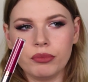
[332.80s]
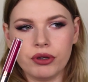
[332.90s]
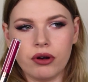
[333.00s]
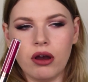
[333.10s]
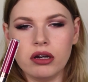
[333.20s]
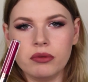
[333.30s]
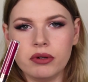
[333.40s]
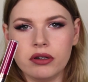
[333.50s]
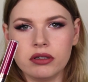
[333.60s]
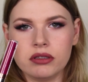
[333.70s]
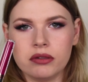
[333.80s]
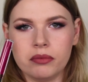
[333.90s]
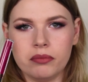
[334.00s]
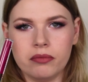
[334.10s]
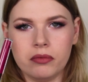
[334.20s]
Pure Hollywood
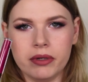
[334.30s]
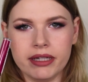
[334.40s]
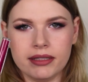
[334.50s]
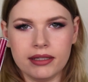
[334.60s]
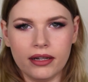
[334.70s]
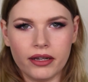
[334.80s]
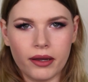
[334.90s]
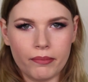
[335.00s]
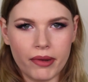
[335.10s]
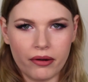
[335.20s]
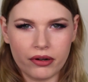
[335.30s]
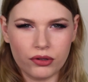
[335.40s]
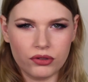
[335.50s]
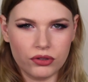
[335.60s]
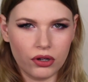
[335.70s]
with like
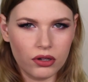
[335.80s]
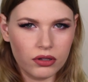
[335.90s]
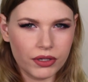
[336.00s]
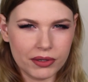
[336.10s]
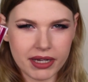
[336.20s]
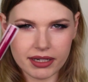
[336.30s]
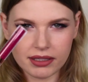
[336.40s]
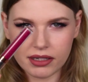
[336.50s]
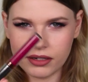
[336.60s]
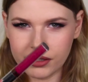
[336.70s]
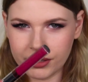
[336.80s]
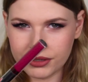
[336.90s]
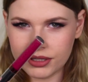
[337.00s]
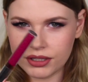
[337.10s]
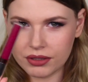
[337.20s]
American Doll, you get
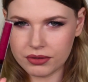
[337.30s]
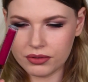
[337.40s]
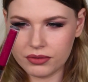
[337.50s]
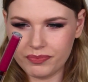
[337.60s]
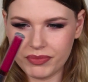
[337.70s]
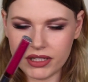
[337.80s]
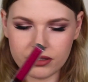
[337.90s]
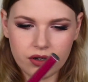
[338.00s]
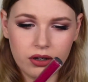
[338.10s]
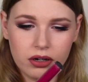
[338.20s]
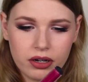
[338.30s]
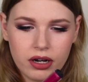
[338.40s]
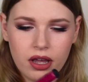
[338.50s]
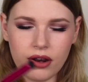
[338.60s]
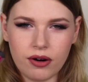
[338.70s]
close to this color,
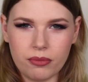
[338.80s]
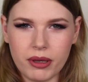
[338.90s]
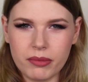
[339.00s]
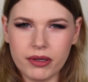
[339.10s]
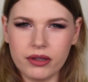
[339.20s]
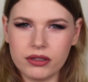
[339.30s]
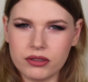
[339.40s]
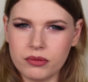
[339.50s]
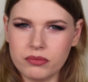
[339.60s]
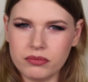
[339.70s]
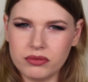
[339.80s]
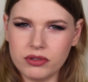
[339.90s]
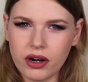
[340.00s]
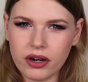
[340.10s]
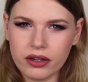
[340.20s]
or maybe some
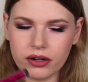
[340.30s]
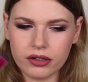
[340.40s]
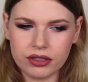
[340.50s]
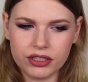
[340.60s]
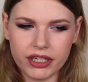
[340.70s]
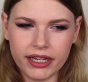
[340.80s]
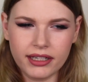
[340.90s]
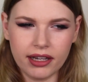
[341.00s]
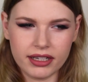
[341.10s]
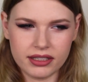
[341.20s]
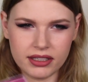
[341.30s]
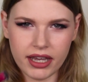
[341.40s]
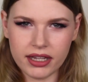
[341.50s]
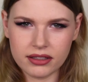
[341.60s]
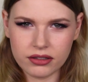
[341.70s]
darker shade like
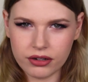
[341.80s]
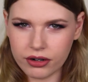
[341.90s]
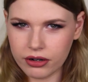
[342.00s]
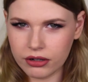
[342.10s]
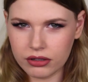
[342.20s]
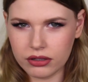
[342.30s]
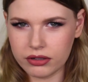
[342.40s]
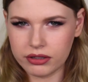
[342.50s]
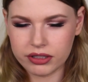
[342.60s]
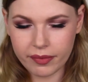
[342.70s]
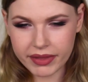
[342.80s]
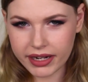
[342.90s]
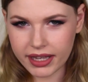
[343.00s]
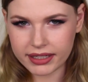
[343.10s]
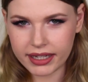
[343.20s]
Sad Girl or
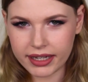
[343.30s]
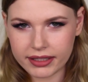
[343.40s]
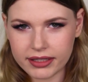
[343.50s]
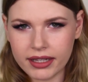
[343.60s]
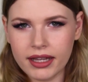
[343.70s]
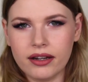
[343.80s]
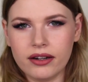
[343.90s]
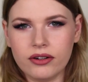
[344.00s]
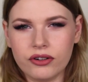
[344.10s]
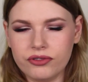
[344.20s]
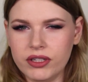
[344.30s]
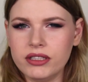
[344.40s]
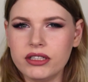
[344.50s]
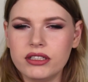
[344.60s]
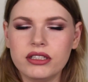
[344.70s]
something like that, or
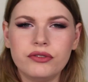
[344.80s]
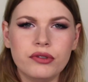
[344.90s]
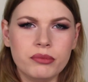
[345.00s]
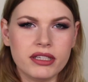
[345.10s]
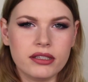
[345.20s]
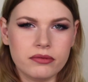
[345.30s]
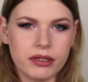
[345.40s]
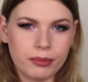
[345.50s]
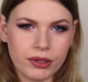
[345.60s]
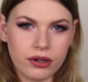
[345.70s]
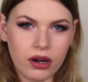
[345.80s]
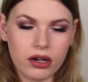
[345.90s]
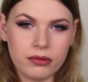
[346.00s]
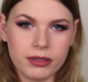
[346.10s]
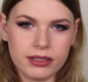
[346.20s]
Vintage. If you mix it with Pure
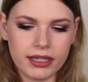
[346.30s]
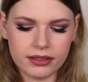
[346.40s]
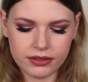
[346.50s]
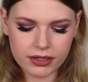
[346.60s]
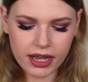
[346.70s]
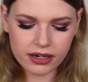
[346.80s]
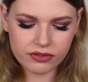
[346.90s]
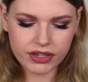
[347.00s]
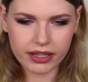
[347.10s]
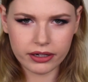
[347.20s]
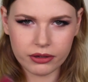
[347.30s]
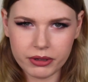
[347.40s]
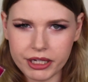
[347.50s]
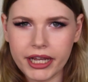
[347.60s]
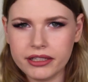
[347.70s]
Hollywood, then you kind of can
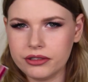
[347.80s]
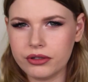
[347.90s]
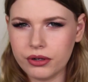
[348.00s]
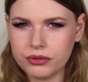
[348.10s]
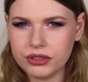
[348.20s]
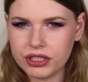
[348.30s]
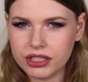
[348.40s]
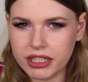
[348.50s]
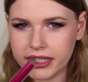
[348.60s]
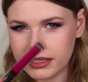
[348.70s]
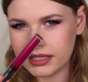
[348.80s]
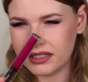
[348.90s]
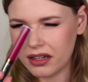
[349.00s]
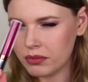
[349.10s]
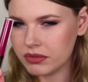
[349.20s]
create your own shade
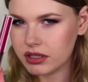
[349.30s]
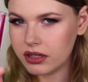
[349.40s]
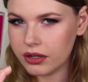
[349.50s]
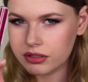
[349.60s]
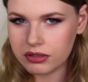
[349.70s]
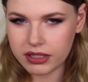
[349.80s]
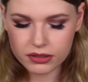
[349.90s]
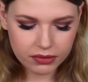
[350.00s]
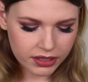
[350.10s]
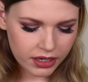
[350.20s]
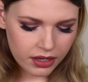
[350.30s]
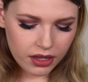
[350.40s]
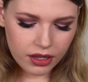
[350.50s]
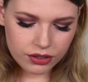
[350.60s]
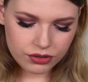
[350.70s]
that comes close to this one.
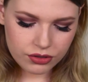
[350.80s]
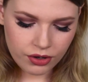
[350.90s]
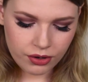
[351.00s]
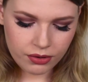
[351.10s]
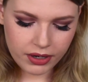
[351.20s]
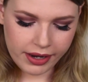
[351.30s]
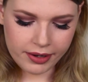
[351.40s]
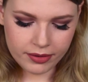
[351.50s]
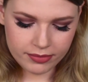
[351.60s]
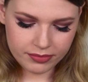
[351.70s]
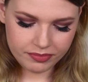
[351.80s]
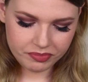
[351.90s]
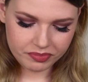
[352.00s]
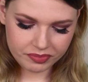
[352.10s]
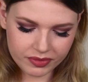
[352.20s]
So
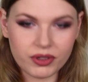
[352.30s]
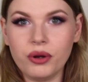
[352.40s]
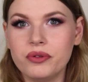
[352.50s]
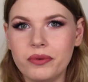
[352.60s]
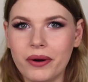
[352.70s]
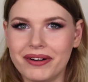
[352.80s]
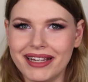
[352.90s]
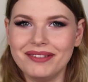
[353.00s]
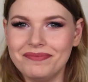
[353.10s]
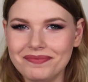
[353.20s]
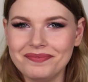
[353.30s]
don't worry.